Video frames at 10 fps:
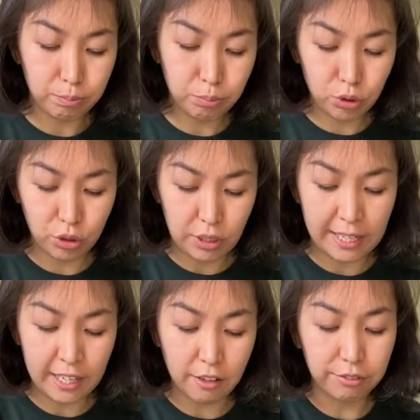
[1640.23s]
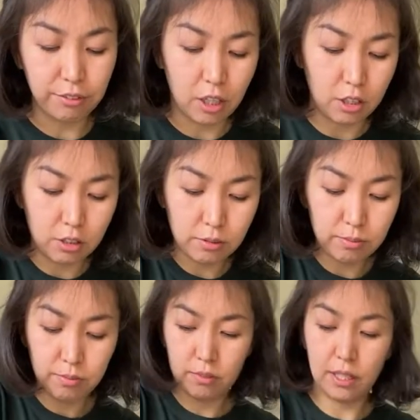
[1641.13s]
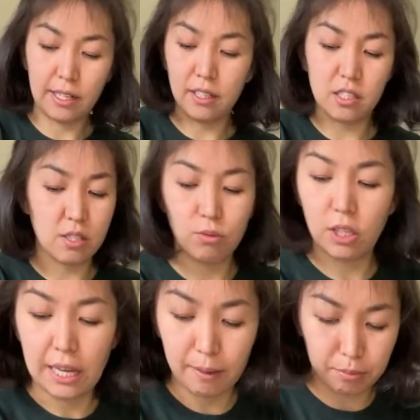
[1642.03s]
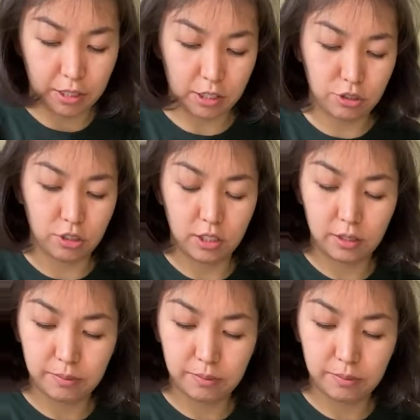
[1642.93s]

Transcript: put enough flour and nothing will happen actually.